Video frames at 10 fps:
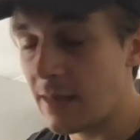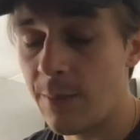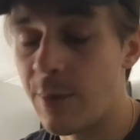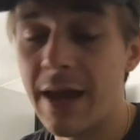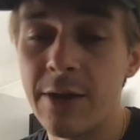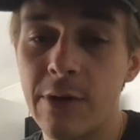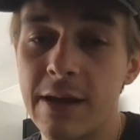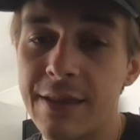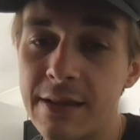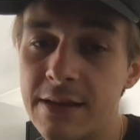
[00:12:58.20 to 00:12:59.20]
Right, anyway,
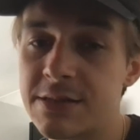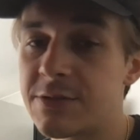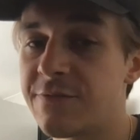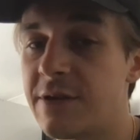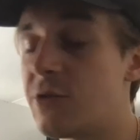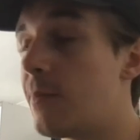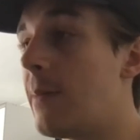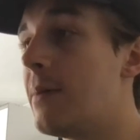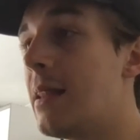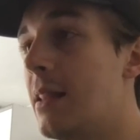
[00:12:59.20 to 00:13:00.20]
I think this video might
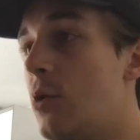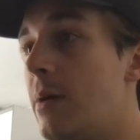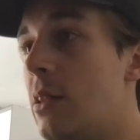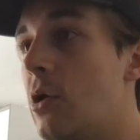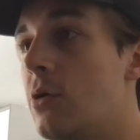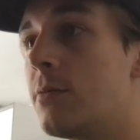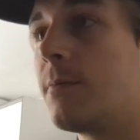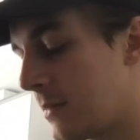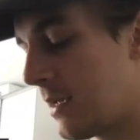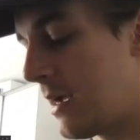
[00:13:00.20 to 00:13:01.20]
be a little bit long.
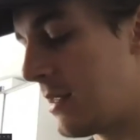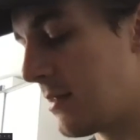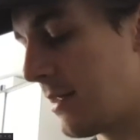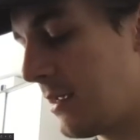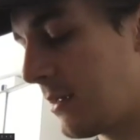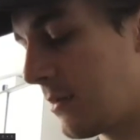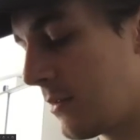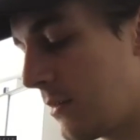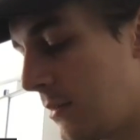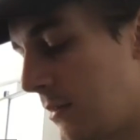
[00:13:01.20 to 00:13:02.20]
I think
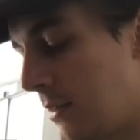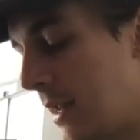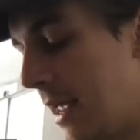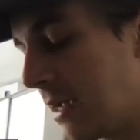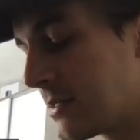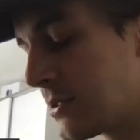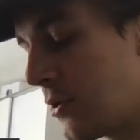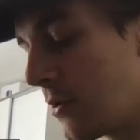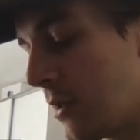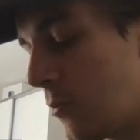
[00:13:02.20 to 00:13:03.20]
the next
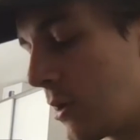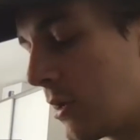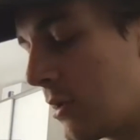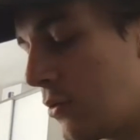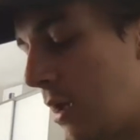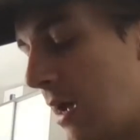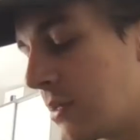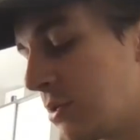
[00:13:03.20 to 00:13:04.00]
song that we're gonna react